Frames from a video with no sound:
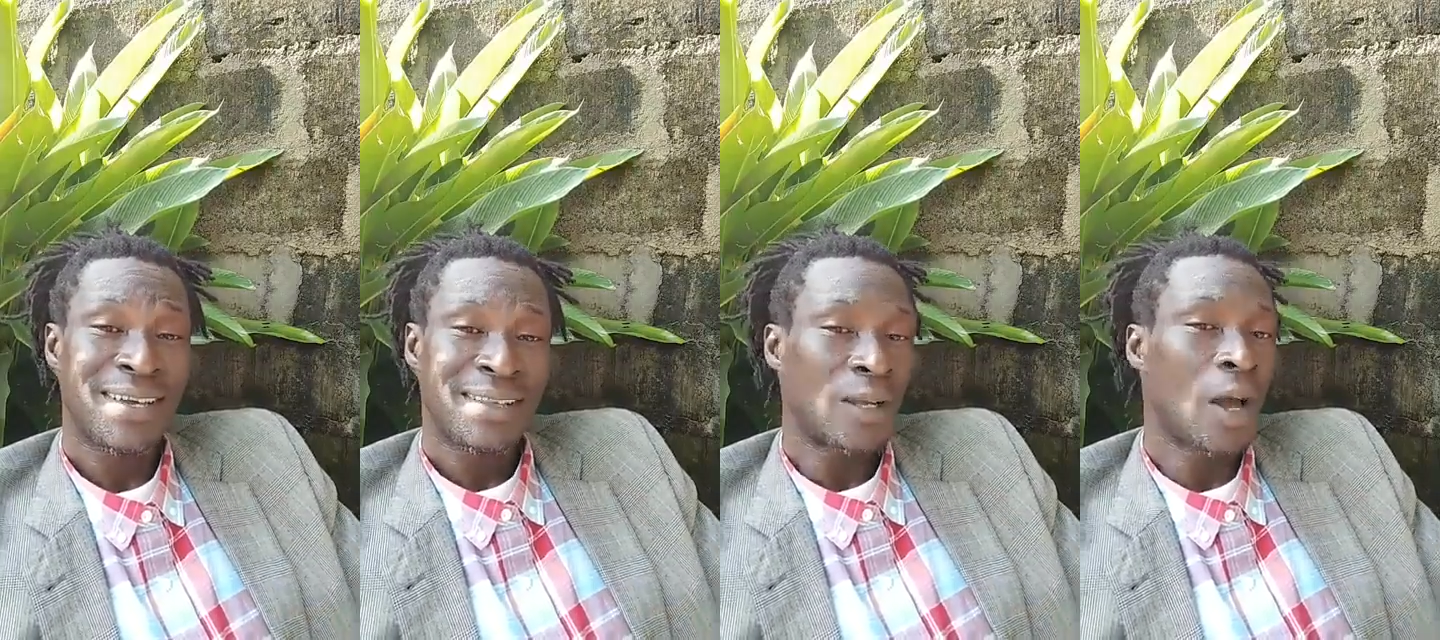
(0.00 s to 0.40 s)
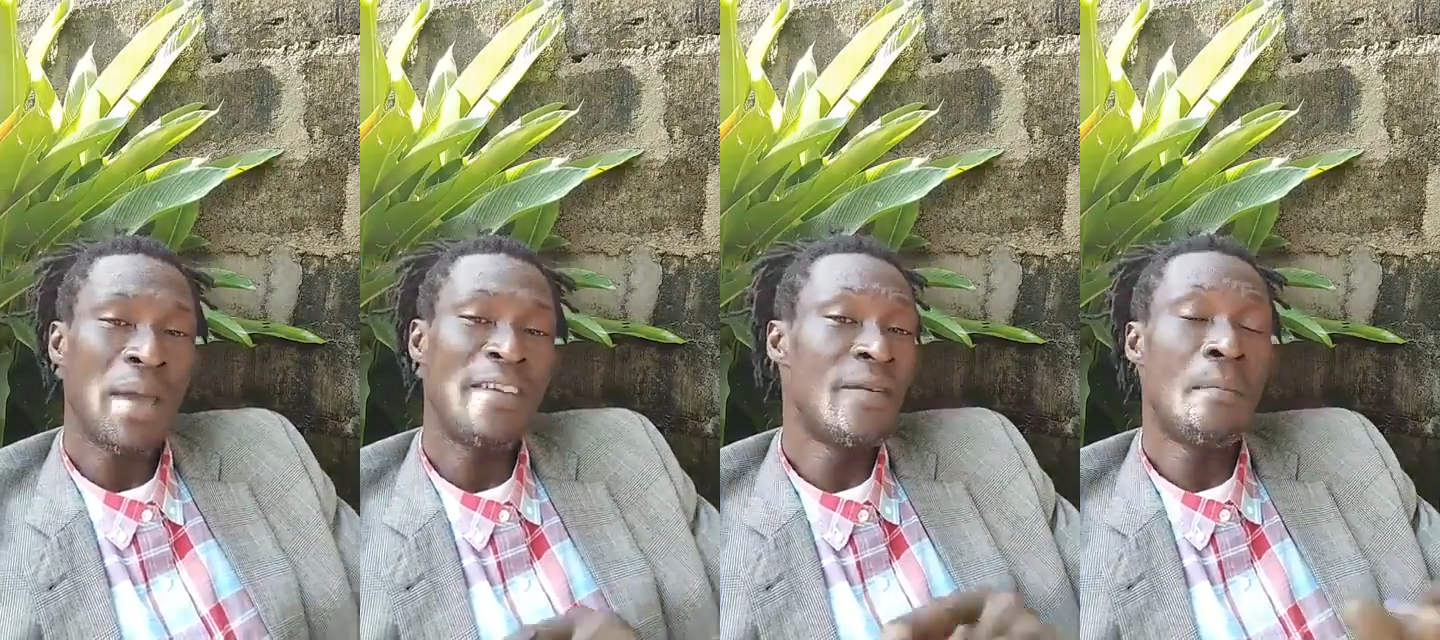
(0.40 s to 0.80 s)
They're not be
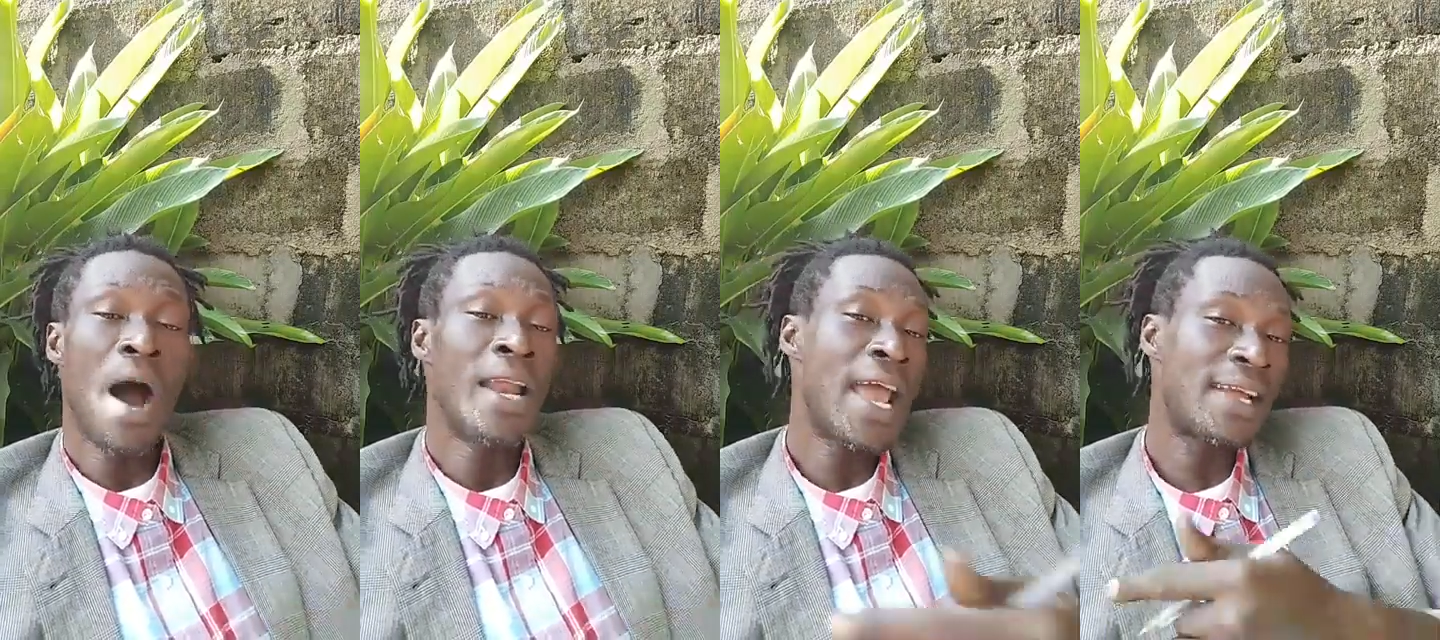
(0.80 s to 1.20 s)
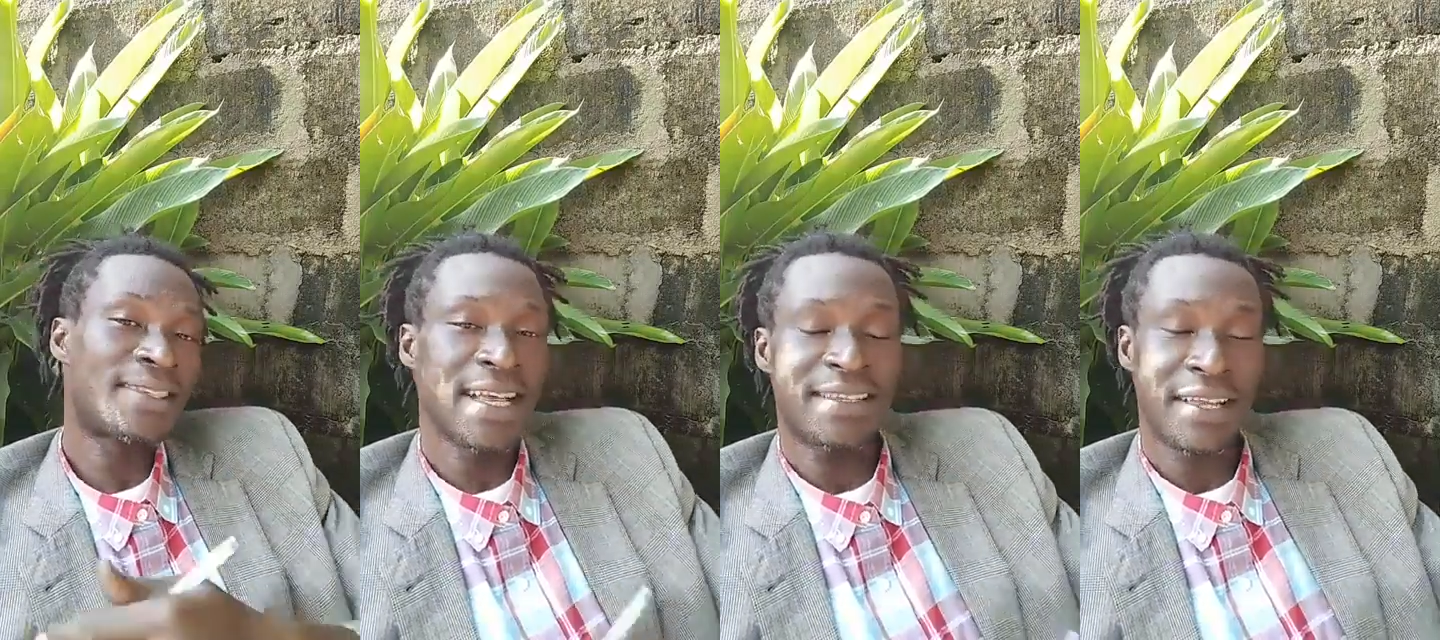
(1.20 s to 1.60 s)
even born at 8th
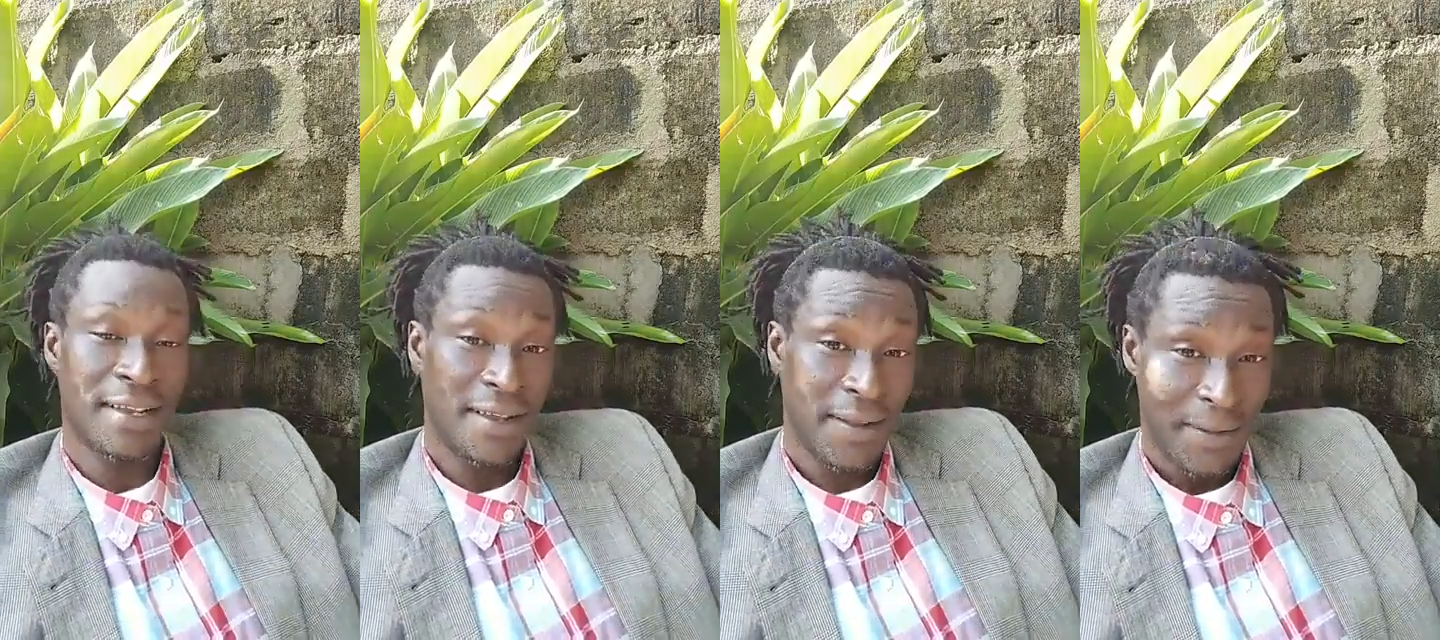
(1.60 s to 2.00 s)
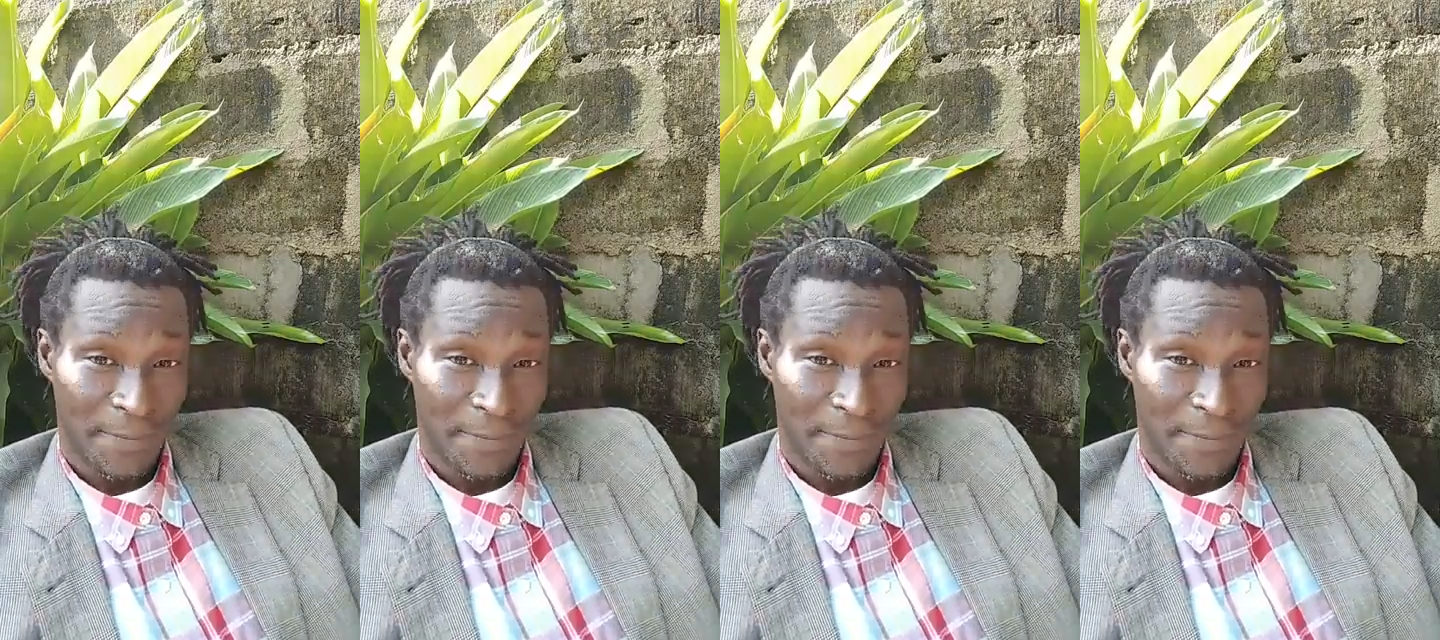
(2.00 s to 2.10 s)
century.